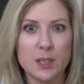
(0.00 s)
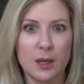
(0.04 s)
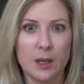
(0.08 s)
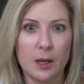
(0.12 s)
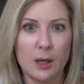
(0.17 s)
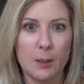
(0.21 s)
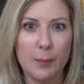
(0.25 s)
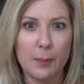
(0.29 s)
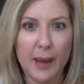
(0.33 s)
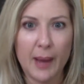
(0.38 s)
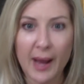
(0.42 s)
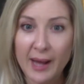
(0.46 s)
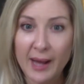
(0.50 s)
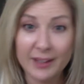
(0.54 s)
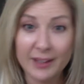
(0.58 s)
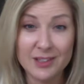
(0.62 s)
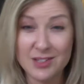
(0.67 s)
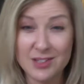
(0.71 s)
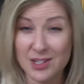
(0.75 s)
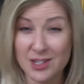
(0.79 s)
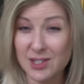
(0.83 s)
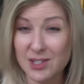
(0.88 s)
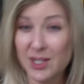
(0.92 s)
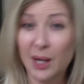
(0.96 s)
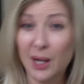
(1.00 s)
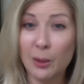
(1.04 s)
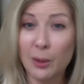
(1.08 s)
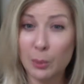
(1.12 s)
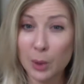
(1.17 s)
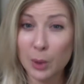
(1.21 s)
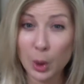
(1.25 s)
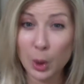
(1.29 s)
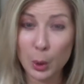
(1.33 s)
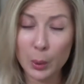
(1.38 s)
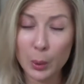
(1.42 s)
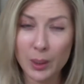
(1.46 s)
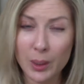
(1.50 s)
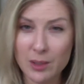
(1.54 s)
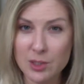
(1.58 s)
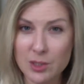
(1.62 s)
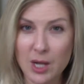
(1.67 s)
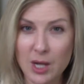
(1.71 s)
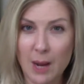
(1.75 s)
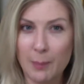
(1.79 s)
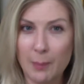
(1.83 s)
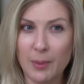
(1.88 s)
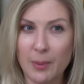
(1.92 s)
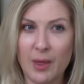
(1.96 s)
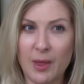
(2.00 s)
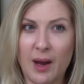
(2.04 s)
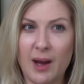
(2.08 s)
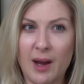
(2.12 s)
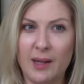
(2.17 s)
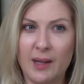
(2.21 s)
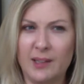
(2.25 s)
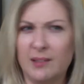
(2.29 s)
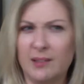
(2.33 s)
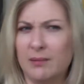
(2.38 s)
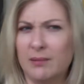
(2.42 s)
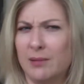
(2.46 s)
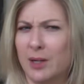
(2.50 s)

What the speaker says: add a discount code on top of that,